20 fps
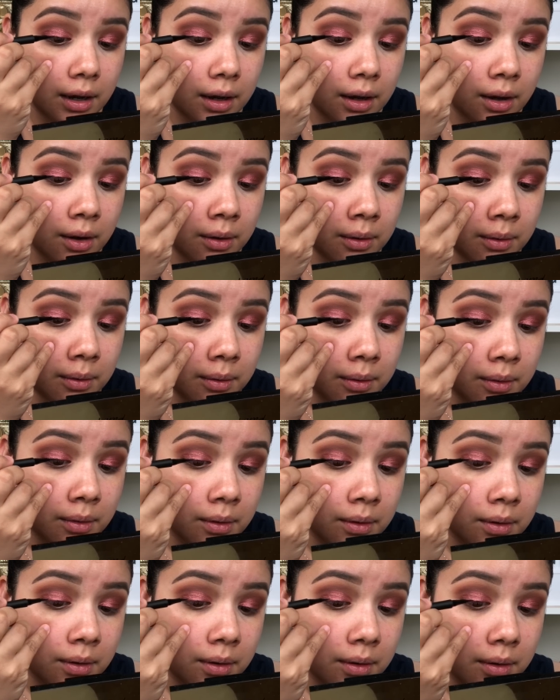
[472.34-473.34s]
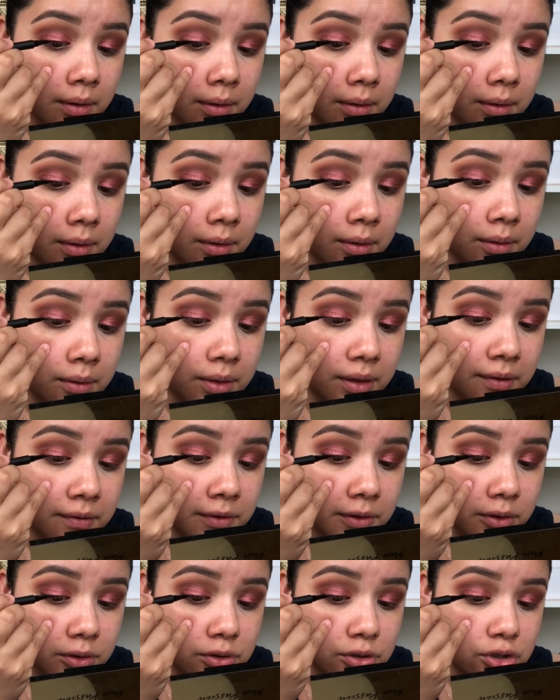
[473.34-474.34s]
Oh, that
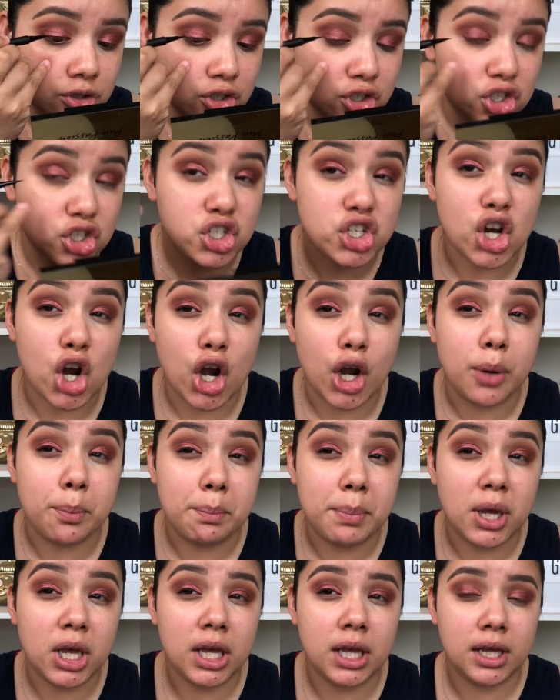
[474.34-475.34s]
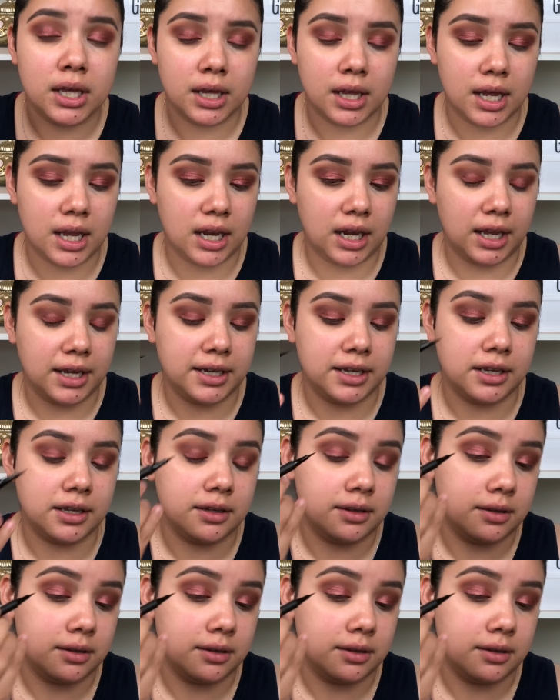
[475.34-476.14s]
feels sharp. I like